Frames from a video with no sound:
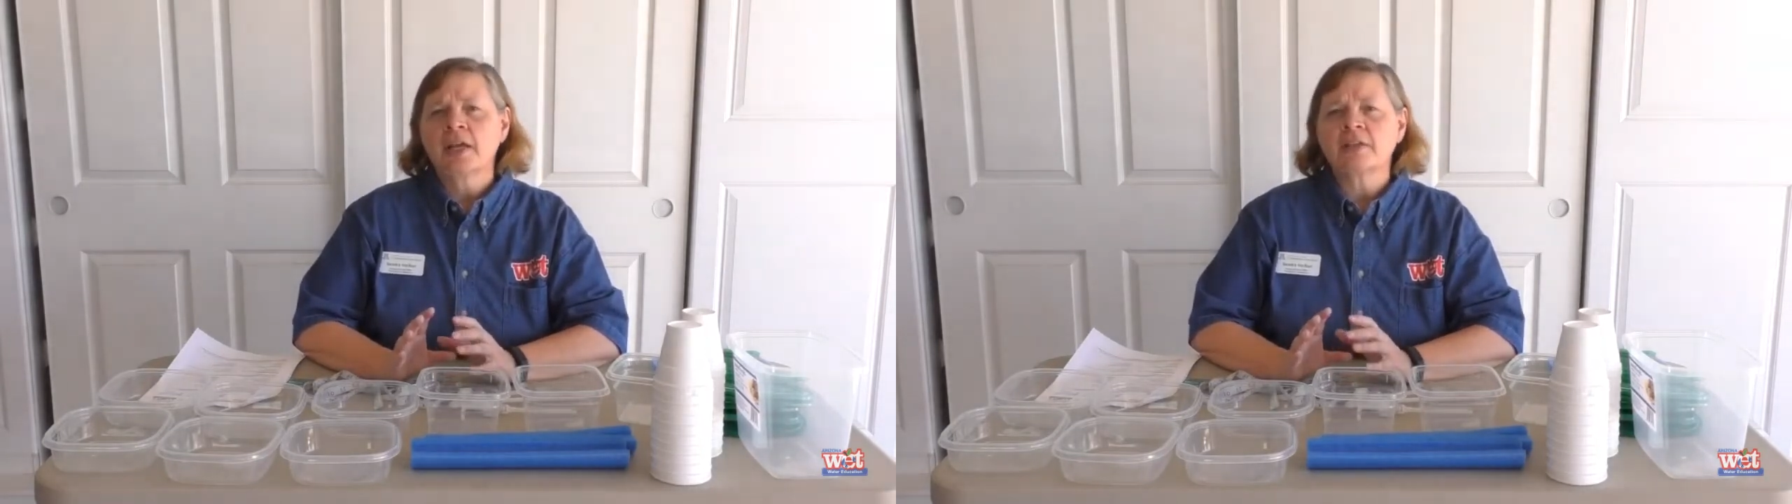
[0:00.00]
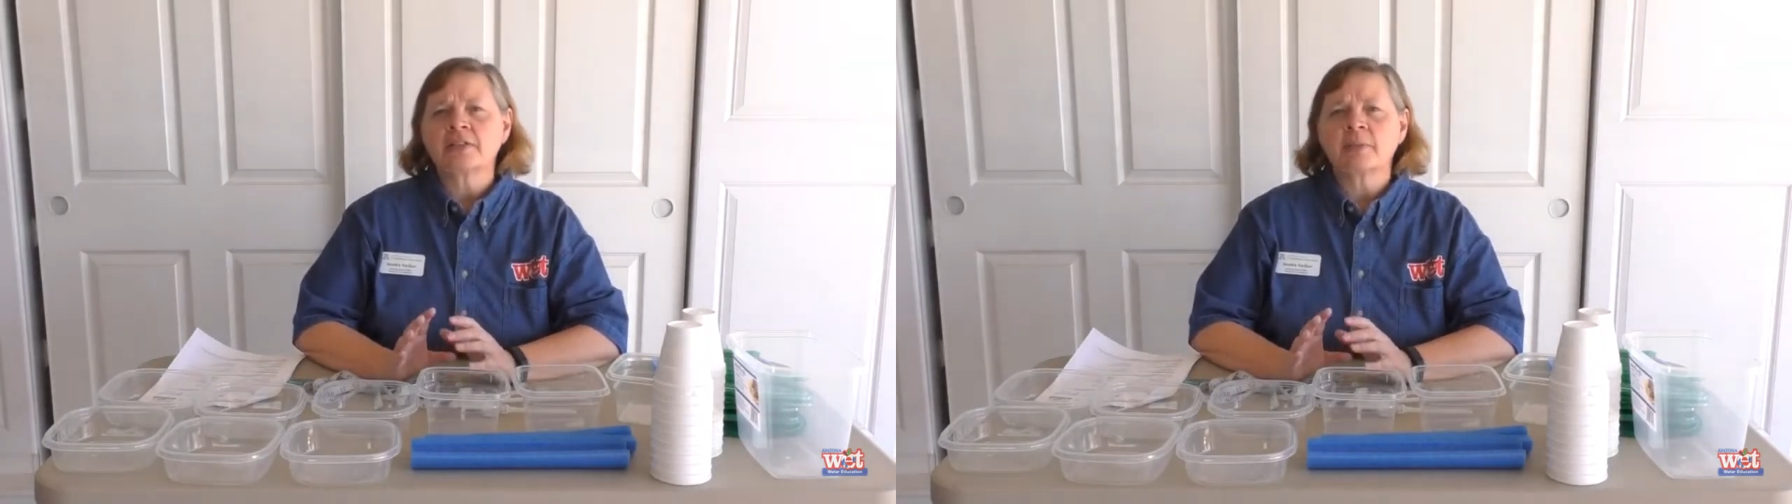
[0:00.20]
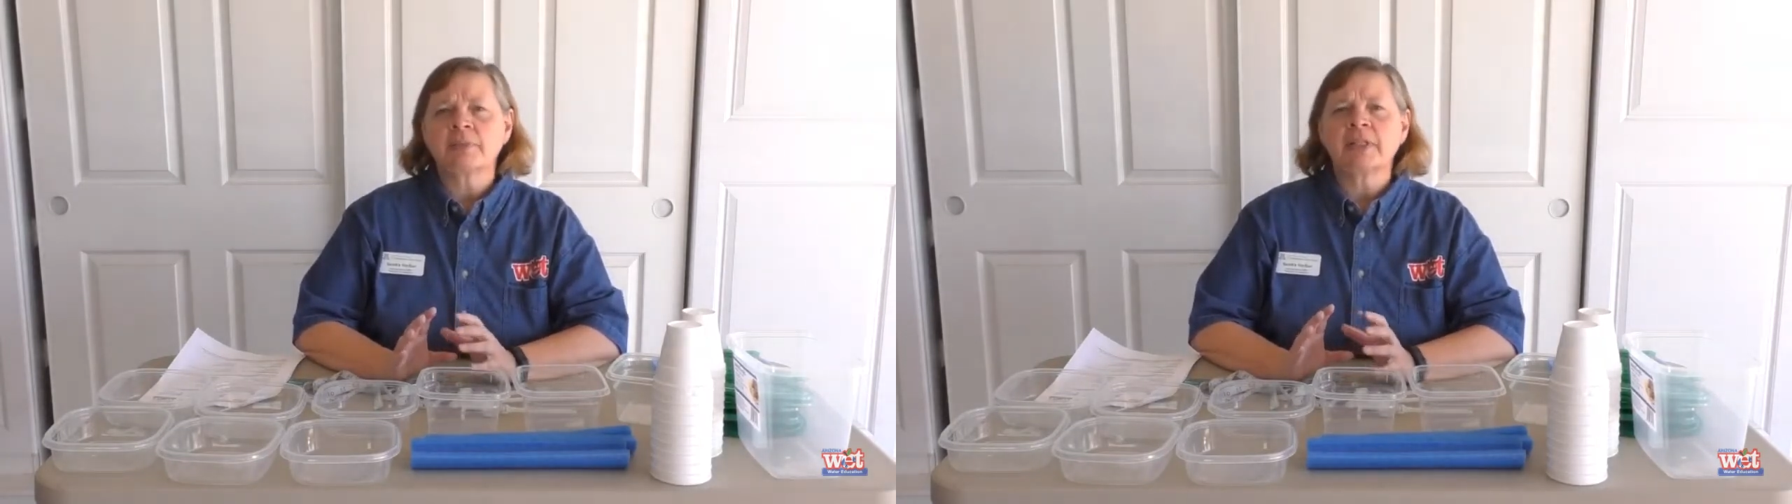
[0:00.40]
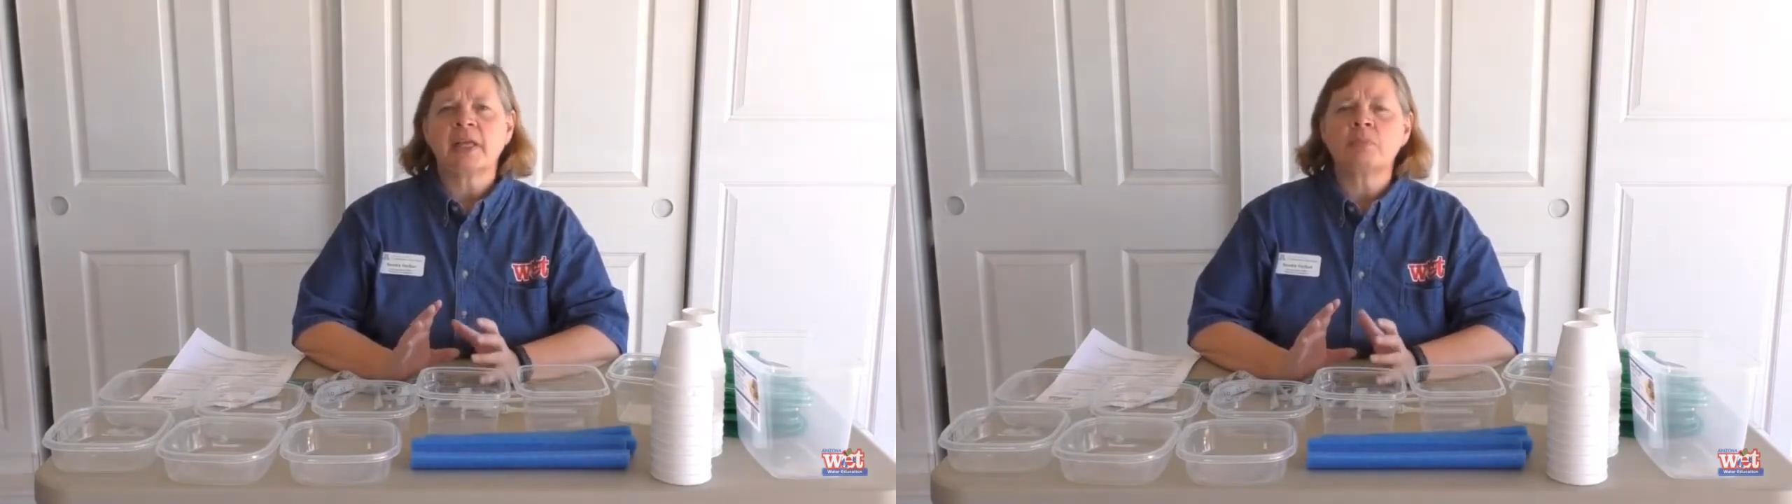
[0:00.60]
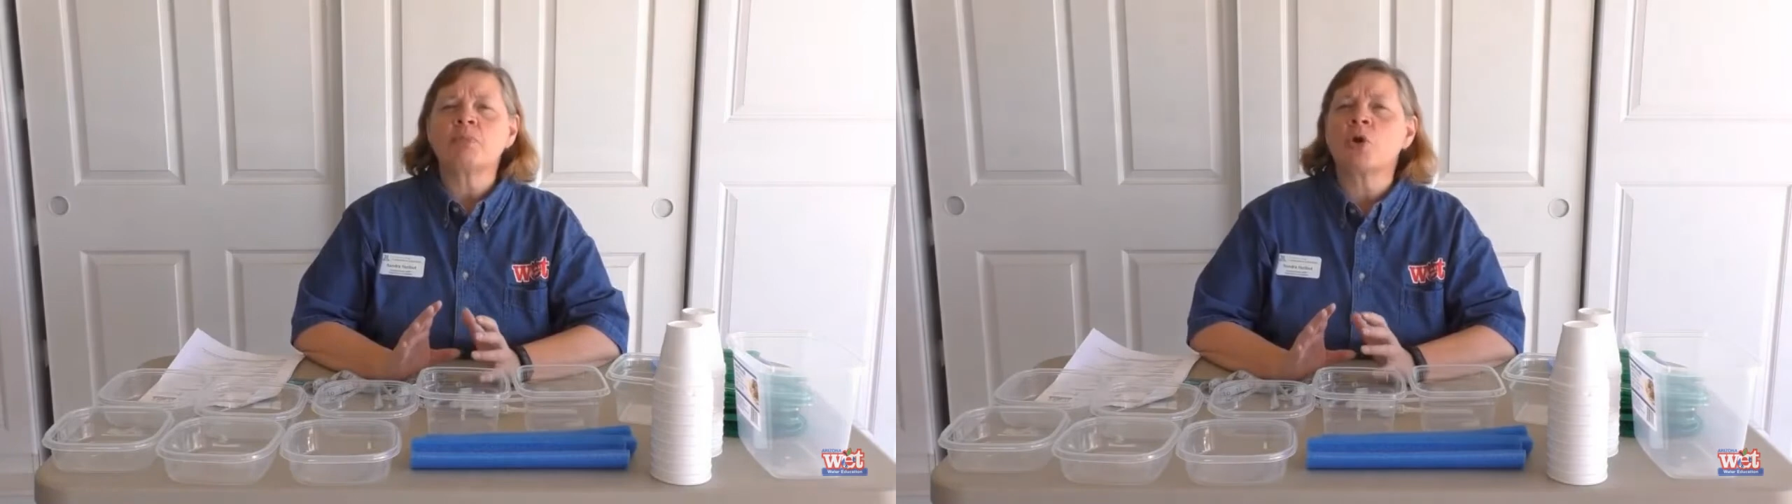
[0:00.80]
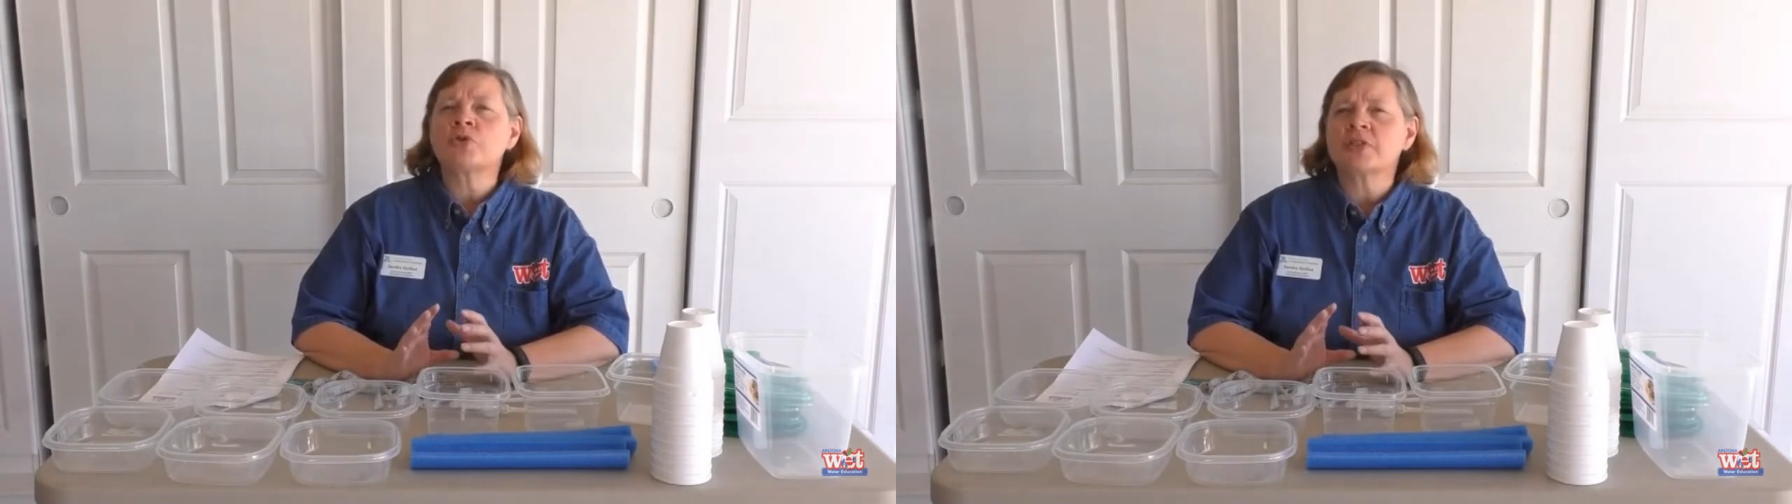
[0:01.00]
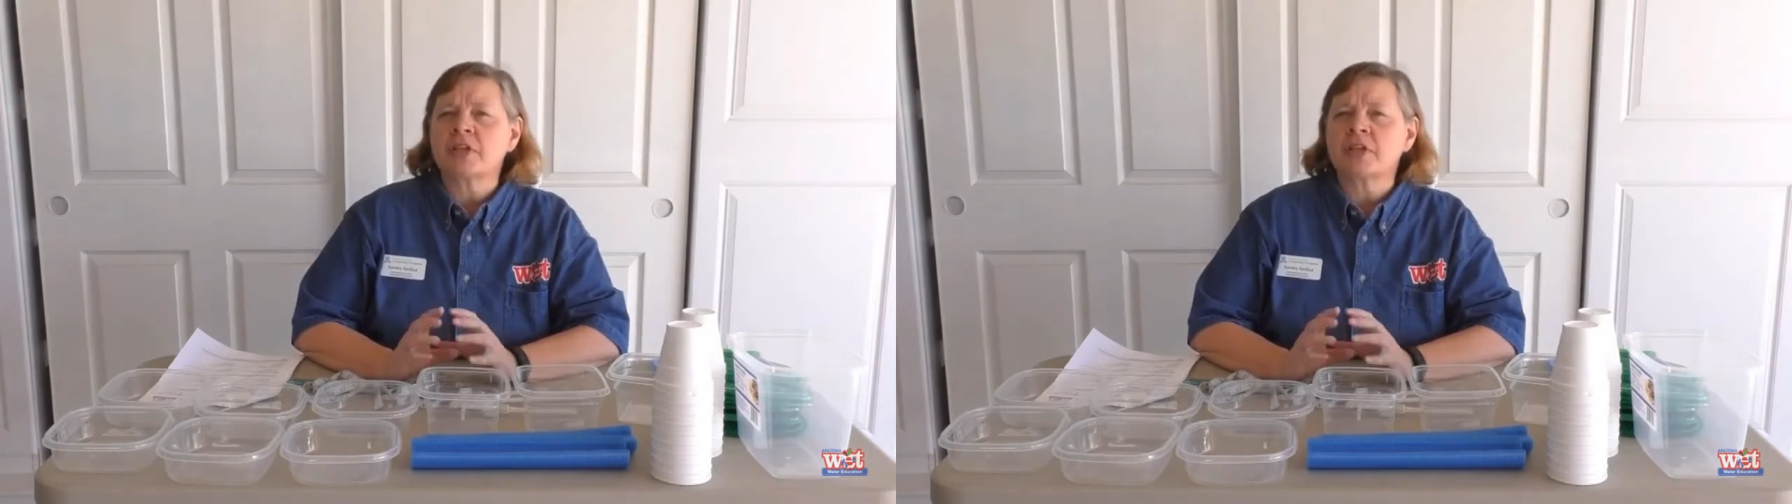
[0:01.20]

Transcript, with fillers: is something that imposes